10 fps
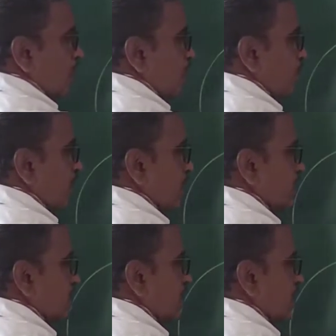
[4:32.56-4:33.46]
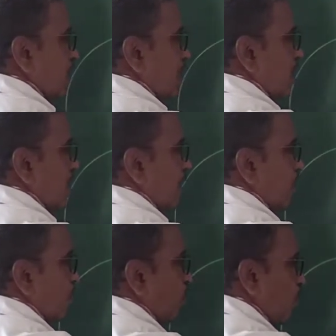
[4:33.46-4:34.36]
P is a
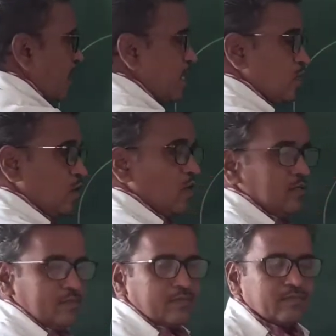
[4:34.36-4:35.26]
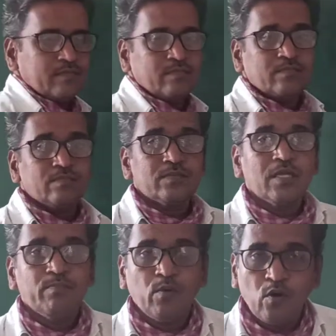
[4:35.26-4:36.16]
point on the
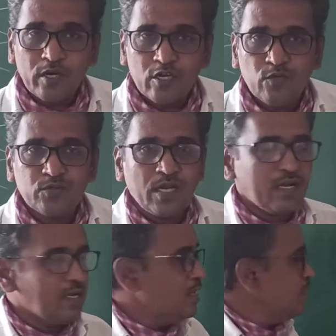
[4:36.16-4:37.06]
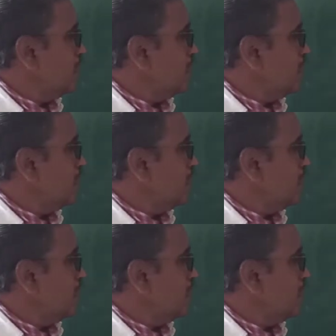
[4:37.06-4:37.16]
boundary of circle.